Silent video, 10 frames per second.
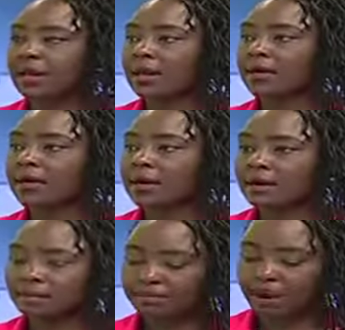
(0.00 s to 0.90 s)

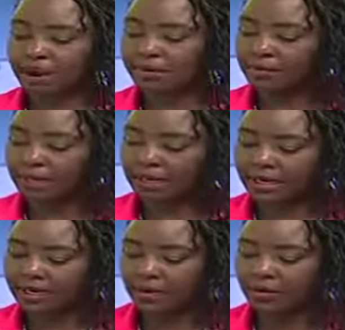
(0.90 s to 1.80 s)
our
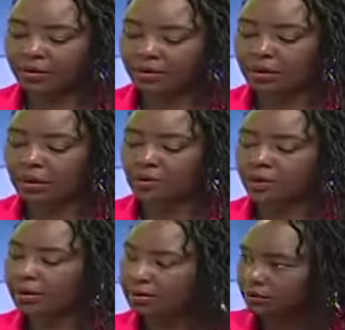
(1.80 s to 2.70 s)
upbringing or how
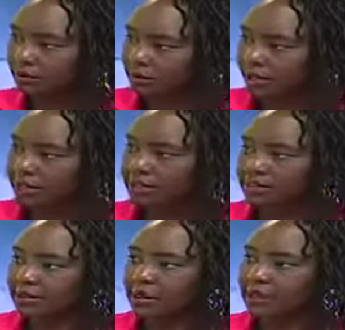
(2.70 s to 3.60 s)
we are
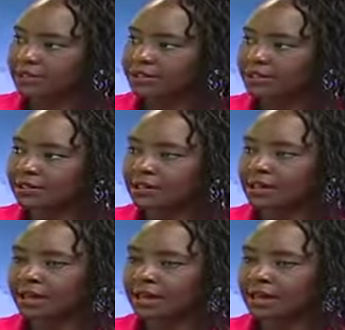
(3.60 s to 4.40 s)
socialized, our cultures